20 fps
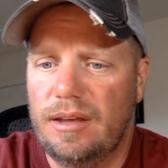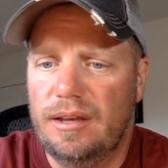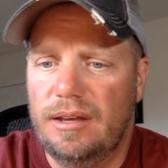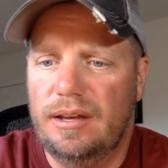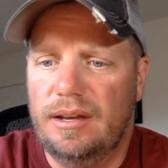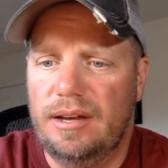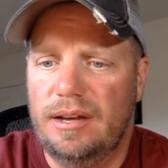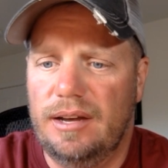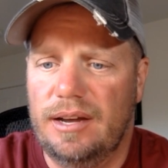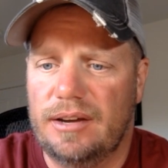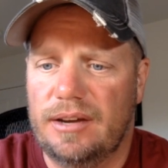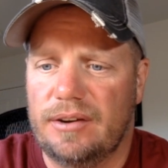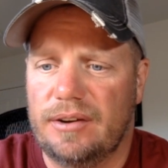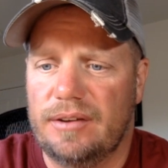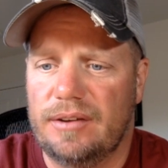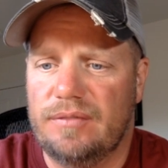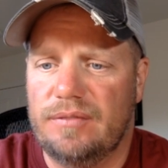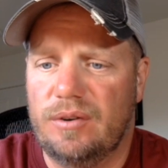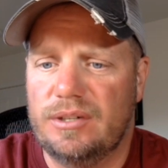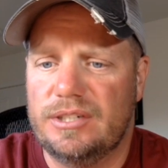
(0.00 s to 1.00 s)
I agree.
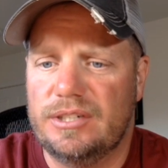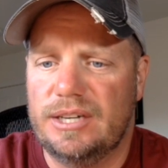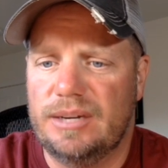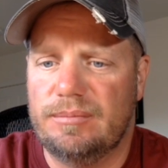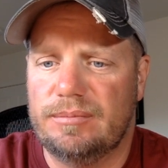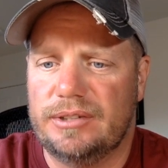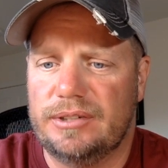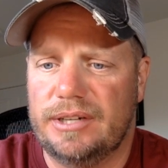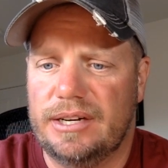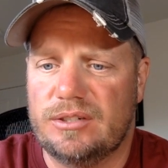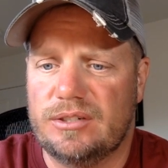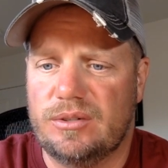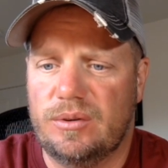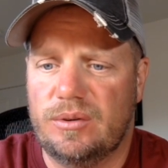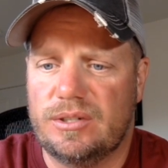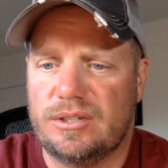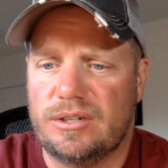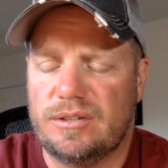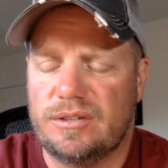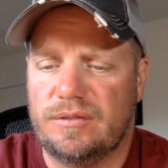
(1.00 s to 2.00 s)
Ford and GM training is
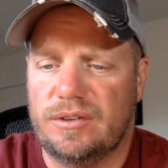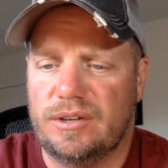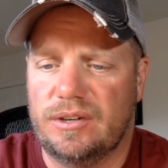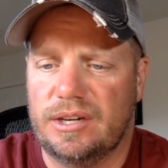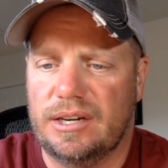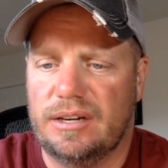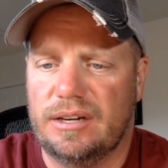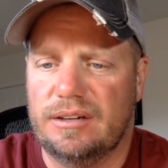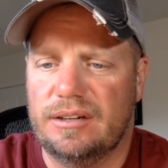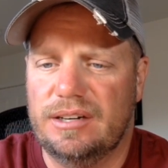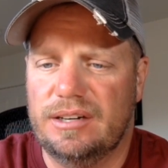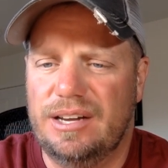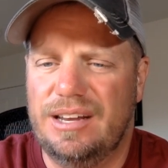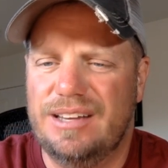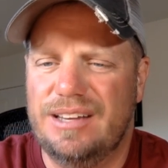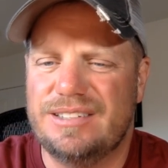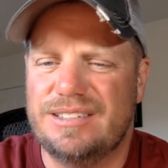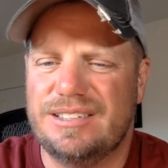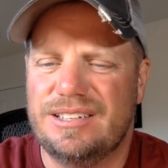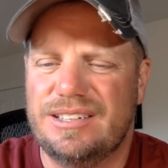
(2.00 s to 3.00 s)
always searching for a gear. Yeah,
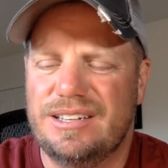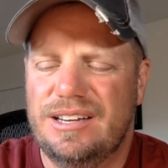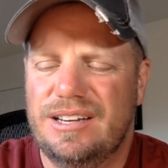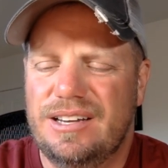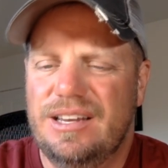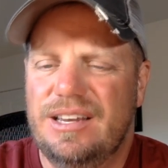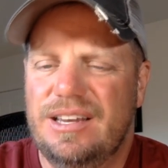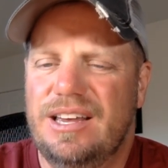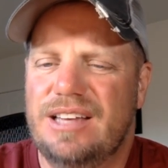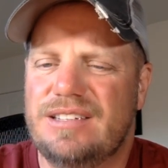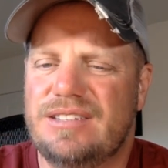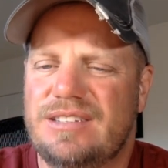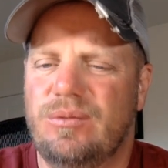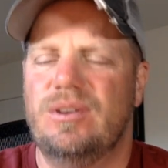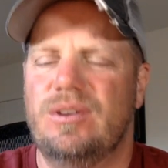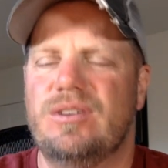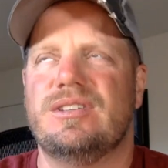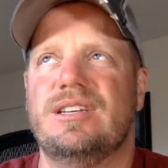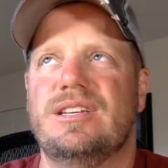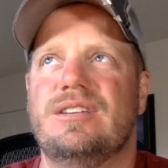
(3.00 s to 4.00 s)
it's one of
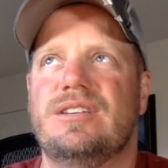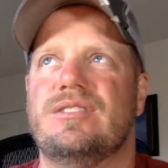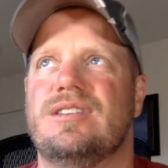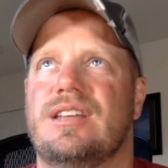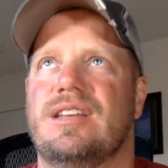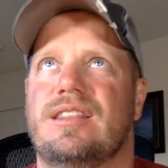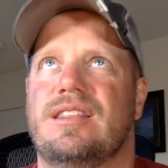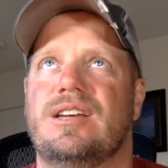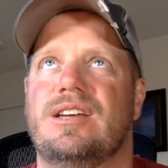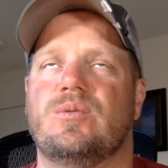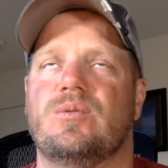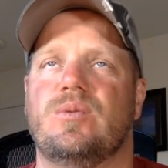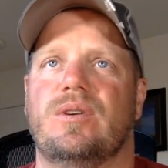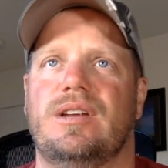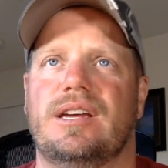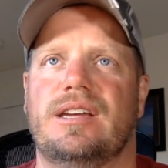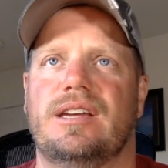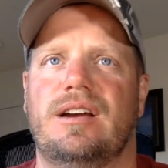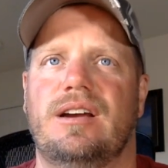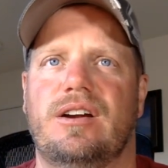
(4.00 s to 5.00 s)
those interesting things where,
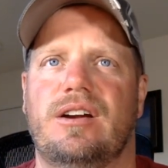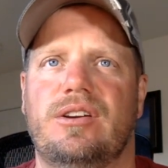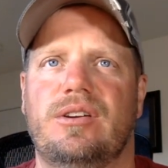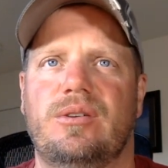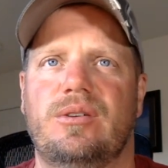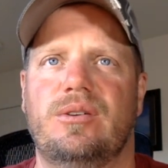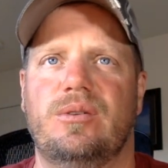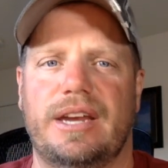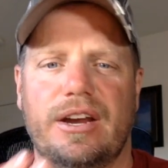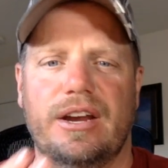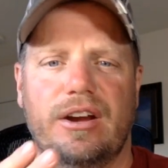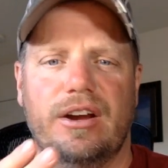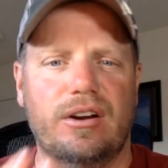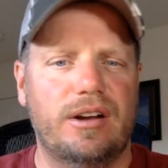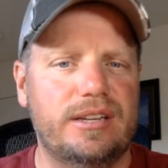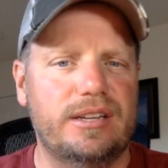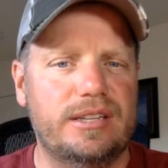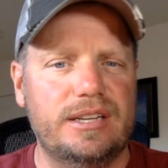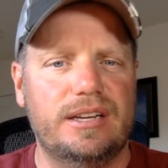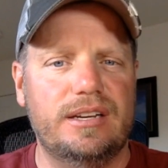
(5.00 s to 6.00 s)
like, are you gear
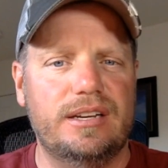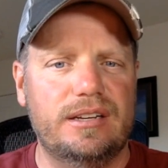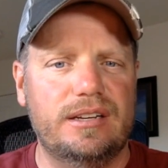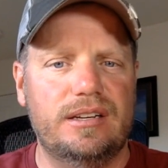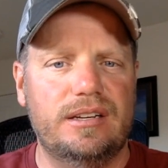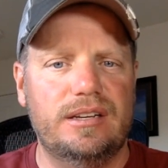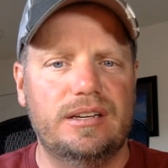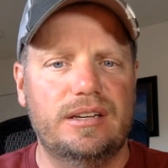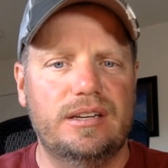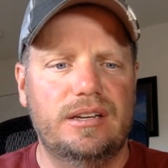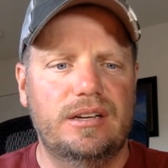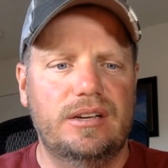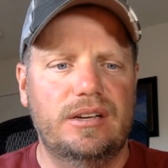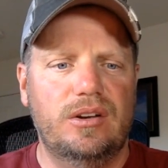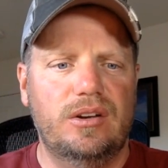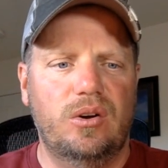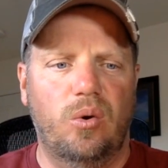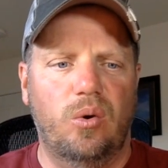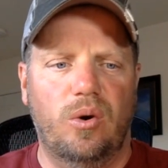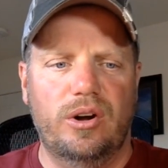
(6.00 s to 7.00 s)
hunting
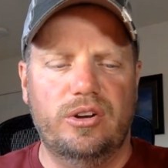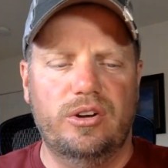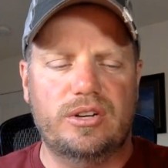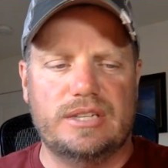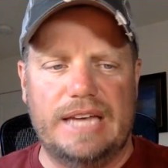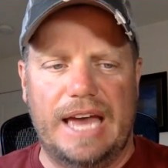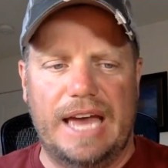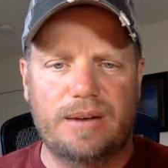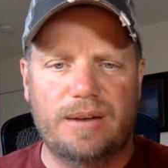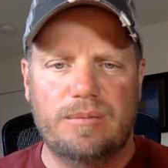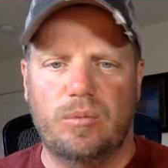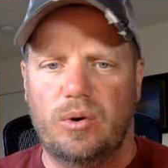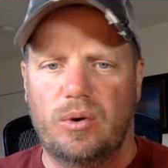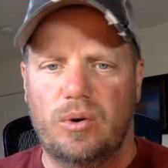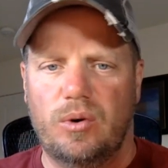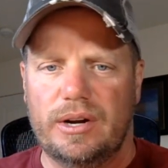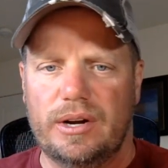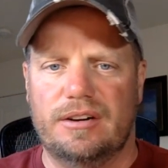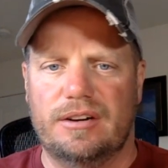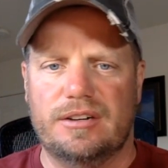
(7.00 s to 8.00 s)
or are you just adding more
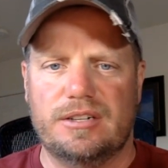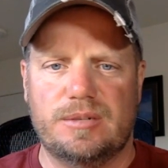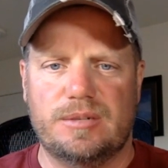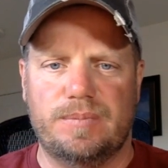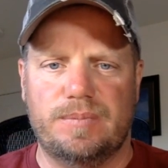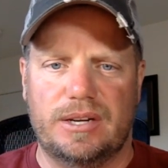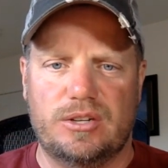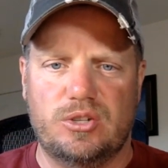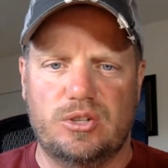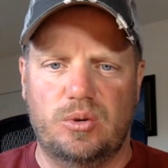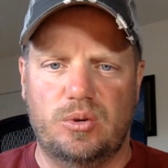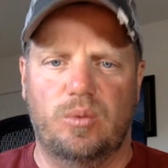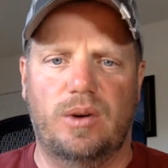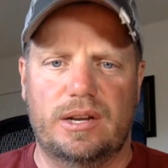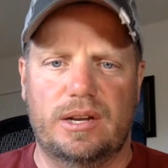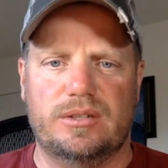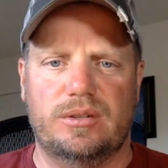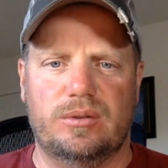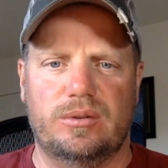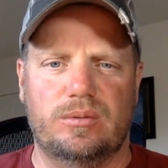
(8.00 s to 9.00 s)
gears because you
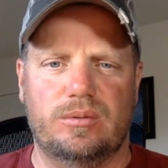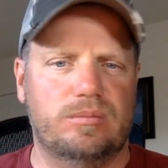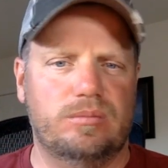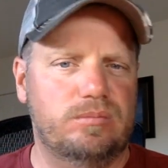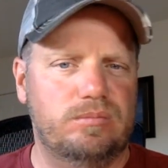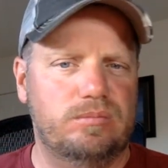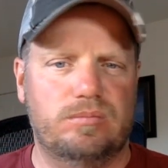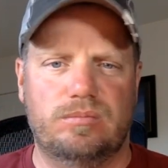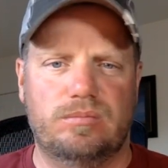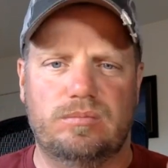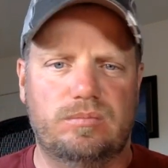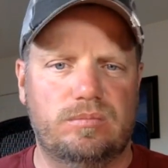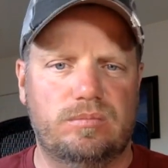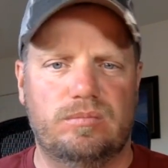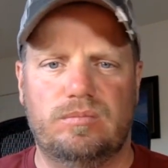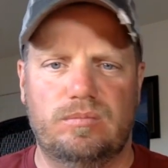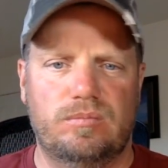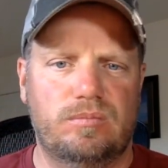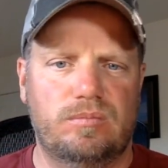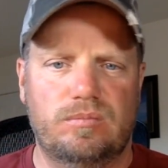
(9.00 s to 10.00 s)
want to?
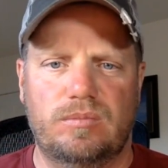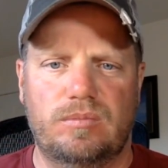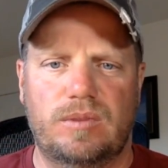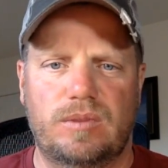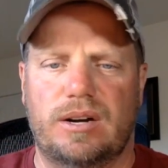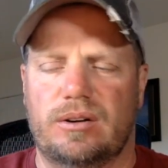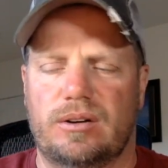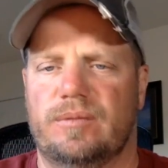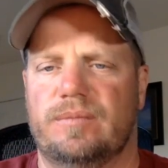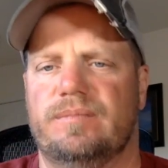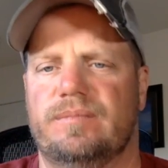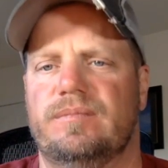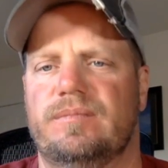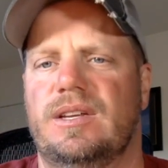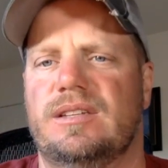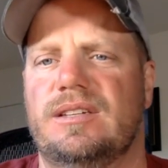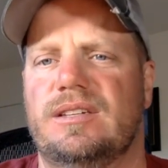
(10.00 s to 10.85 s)
I don't know. It's kind